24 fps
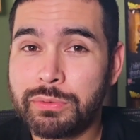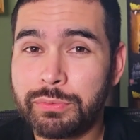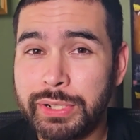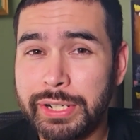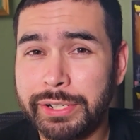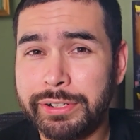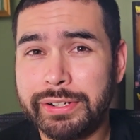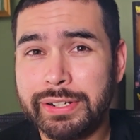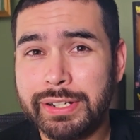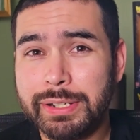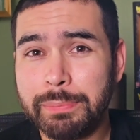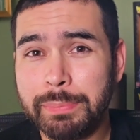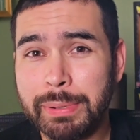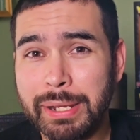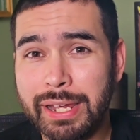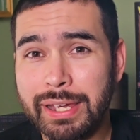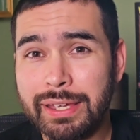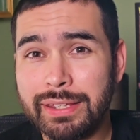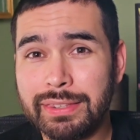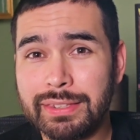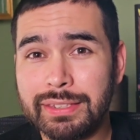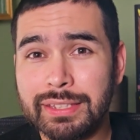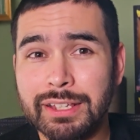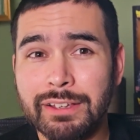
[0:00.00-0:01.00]
Rarity
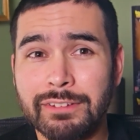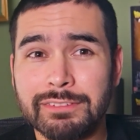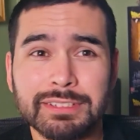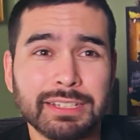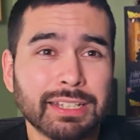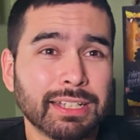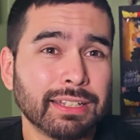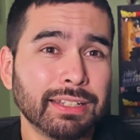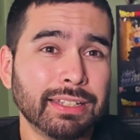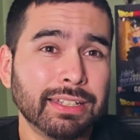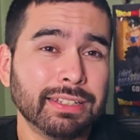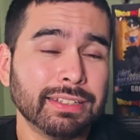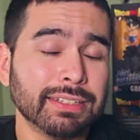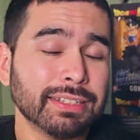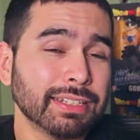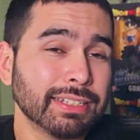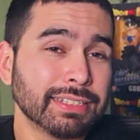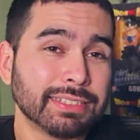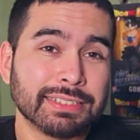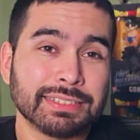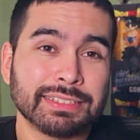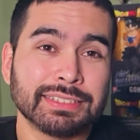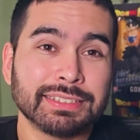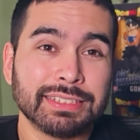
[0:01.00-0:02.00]
path gives a clean,
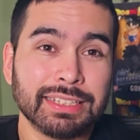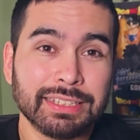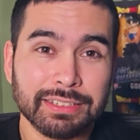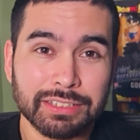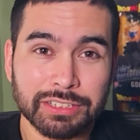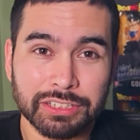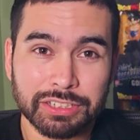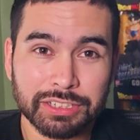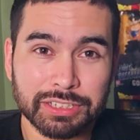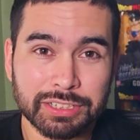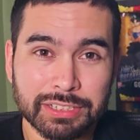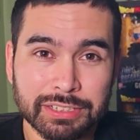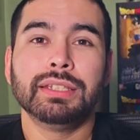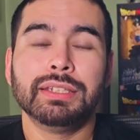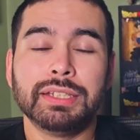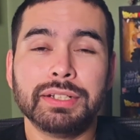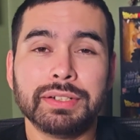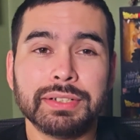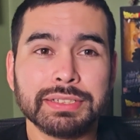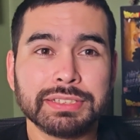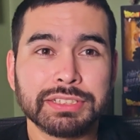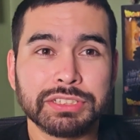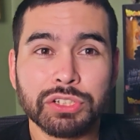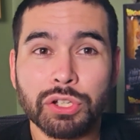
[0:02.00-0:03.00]
consistent look.
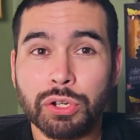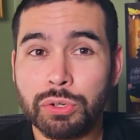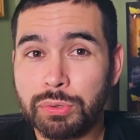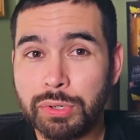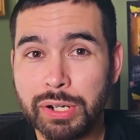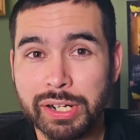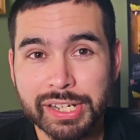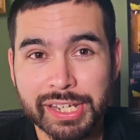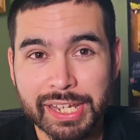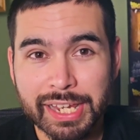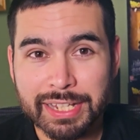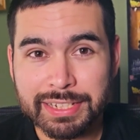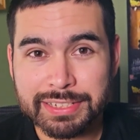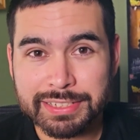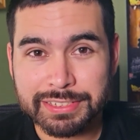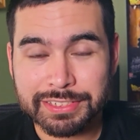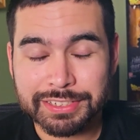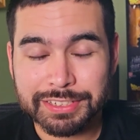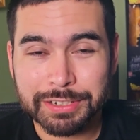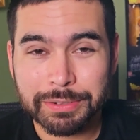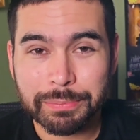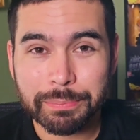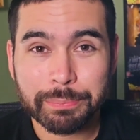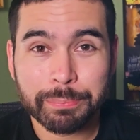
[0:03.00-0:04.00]
There is no wrong
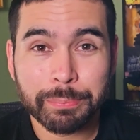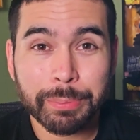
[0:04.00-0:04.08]
answer.